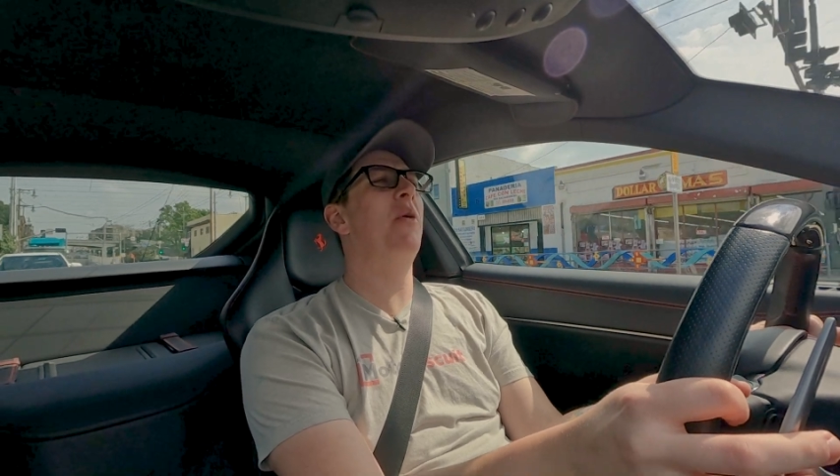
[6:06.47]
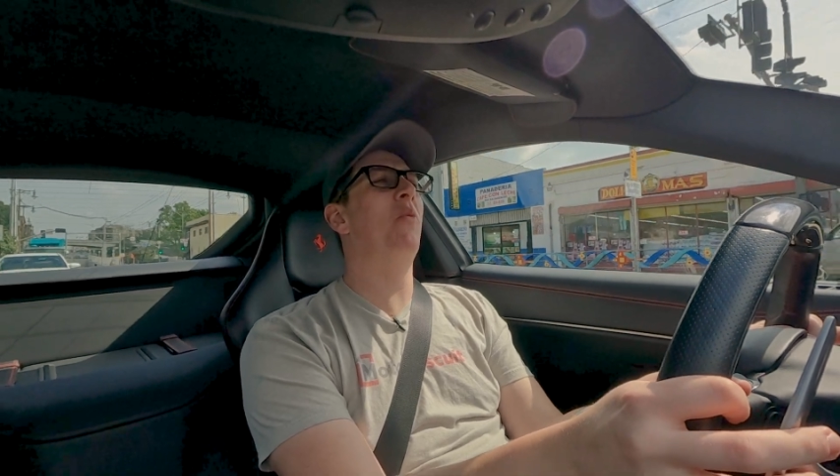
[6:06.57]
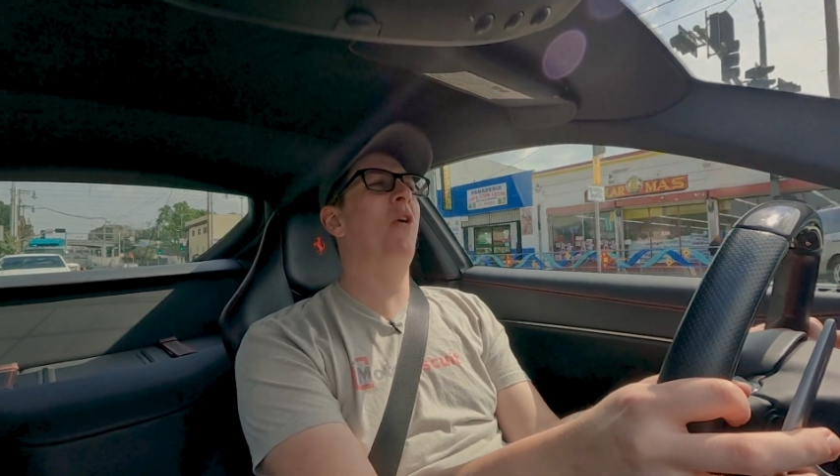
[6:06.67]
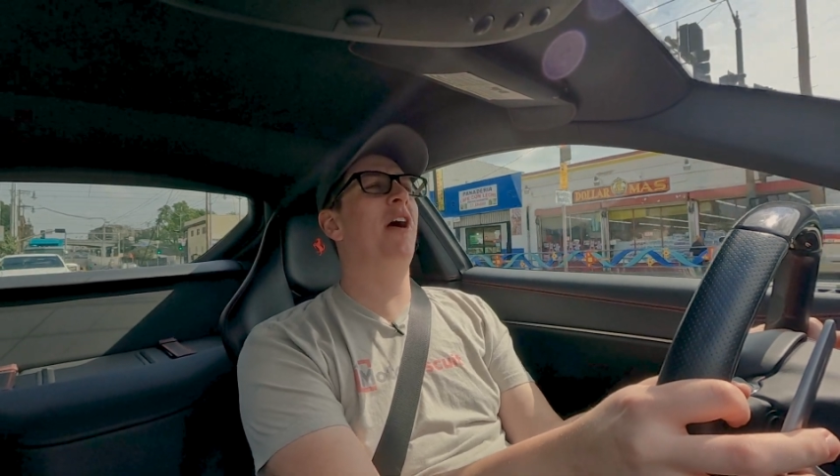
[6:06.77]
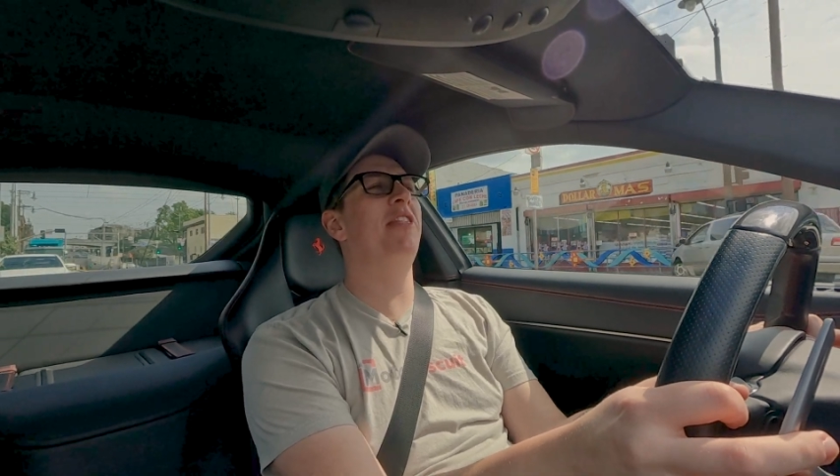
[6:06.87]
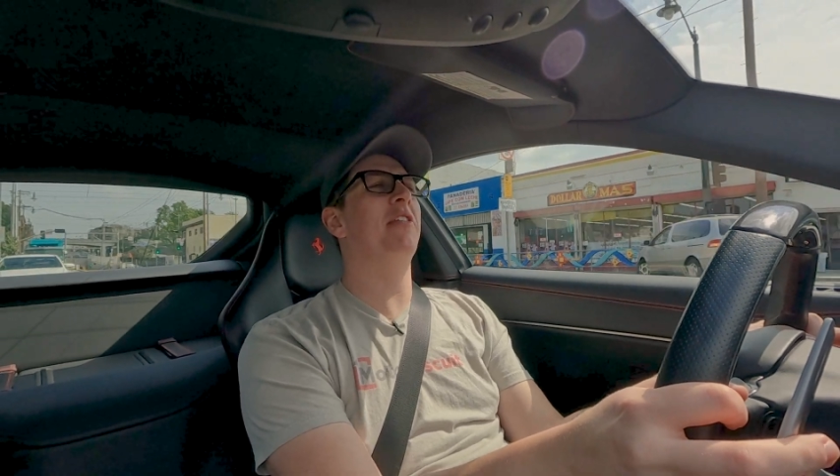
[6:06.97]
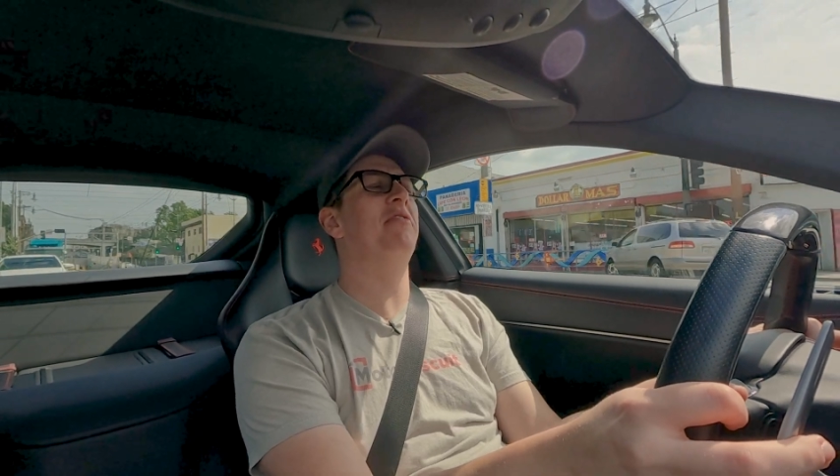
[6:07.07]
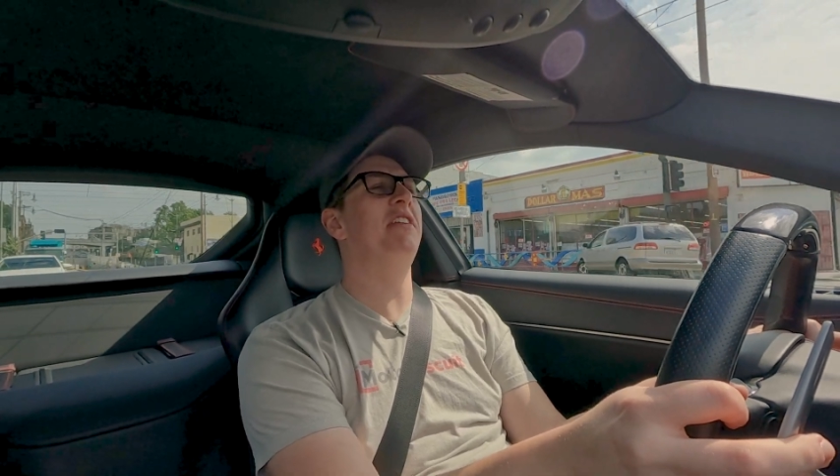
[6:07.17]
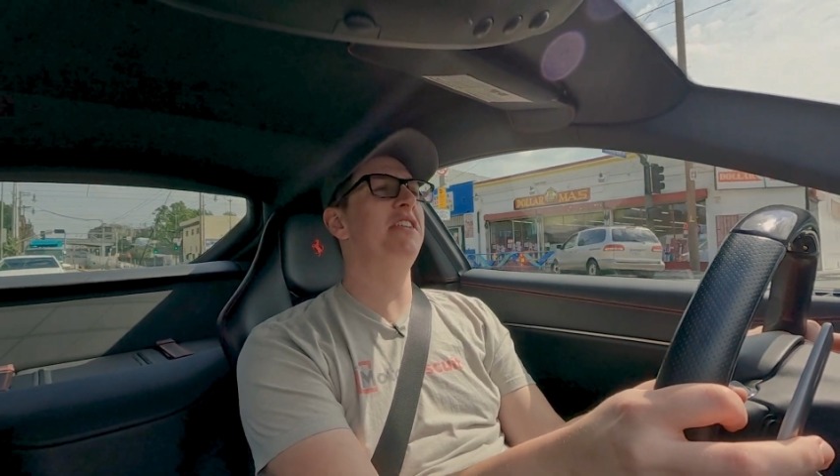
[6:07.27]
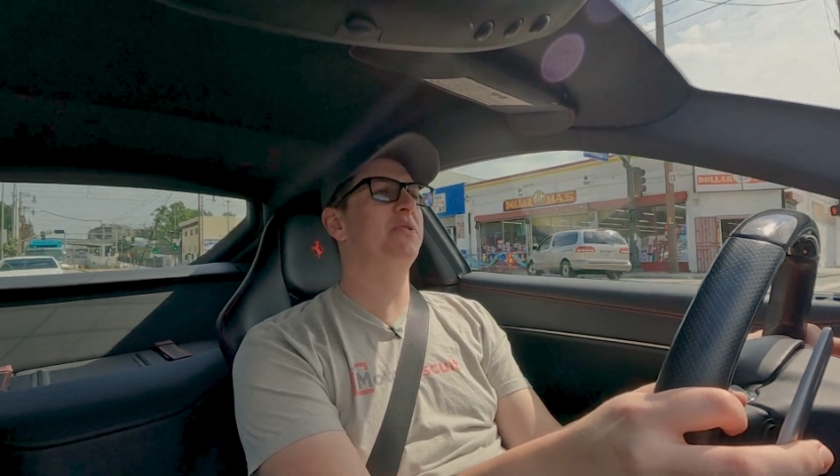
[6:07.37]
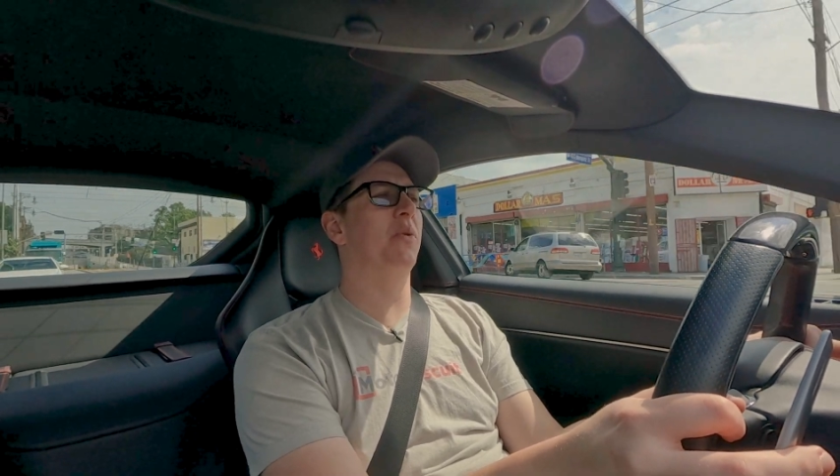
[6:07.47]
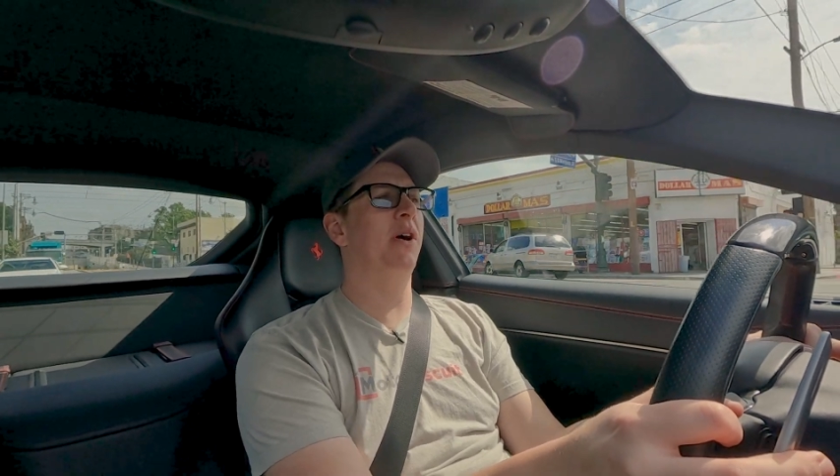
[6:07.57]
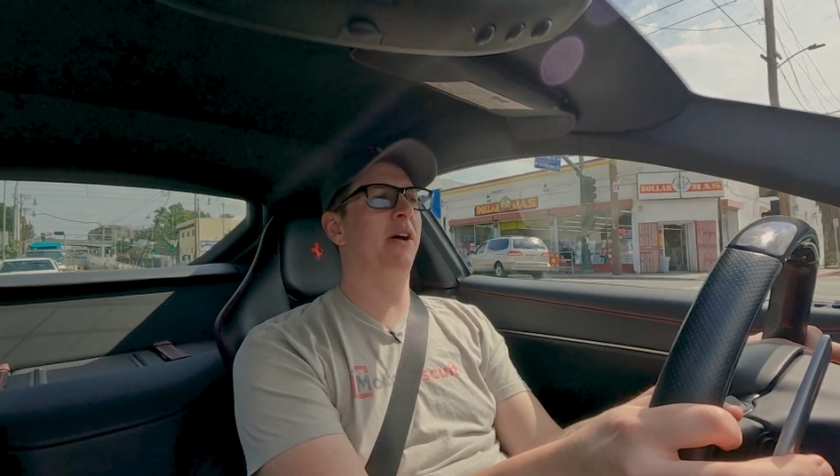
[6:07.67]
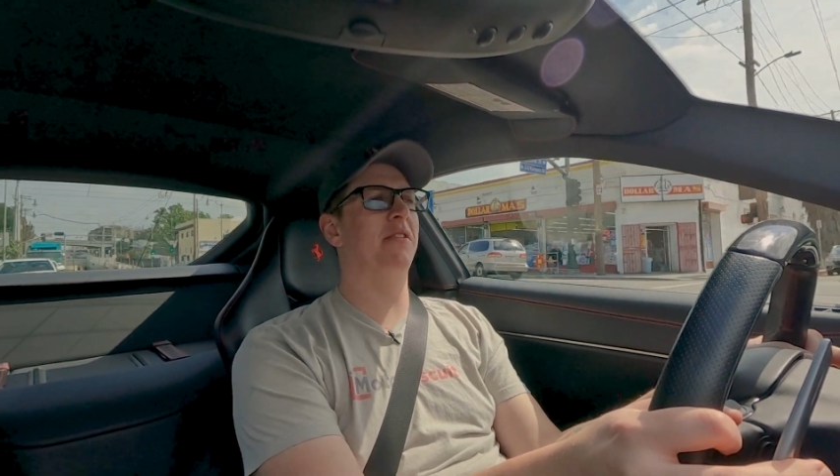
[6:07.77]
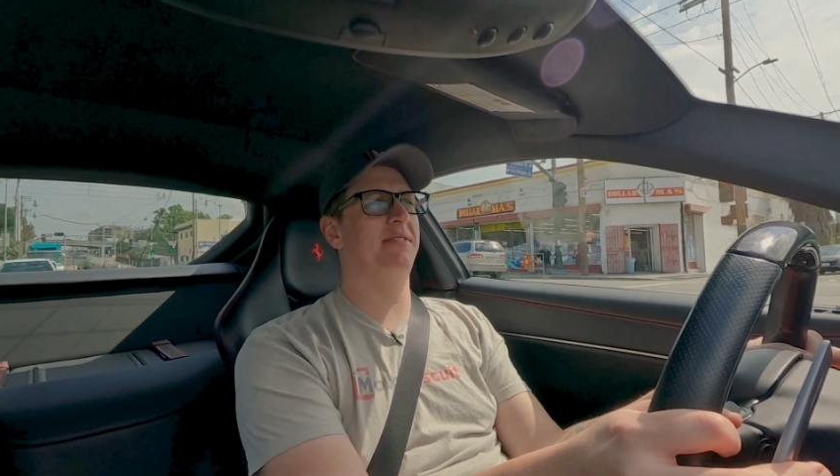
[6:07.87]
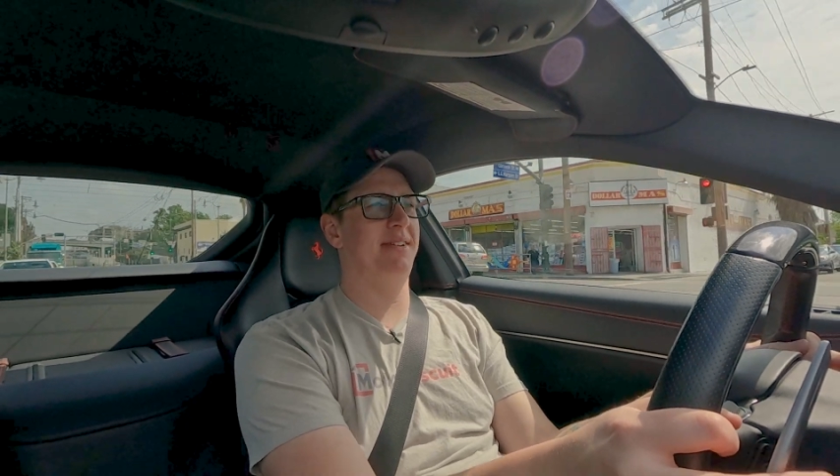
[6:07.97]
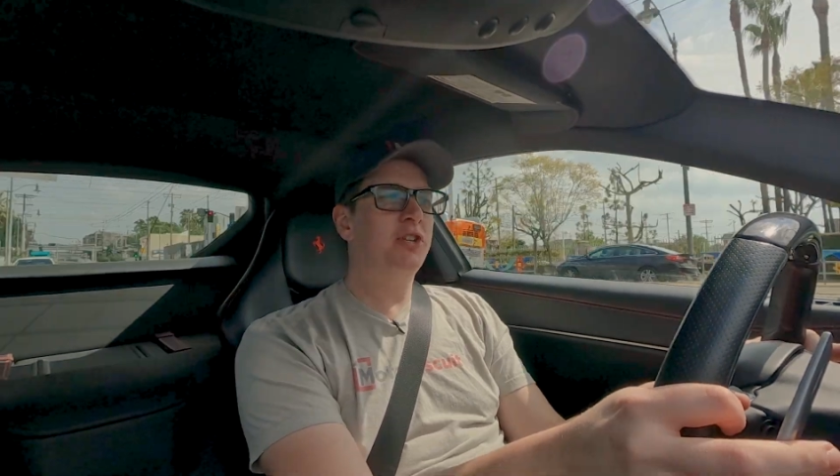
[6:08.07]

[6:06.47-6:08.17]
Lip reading: want the V12?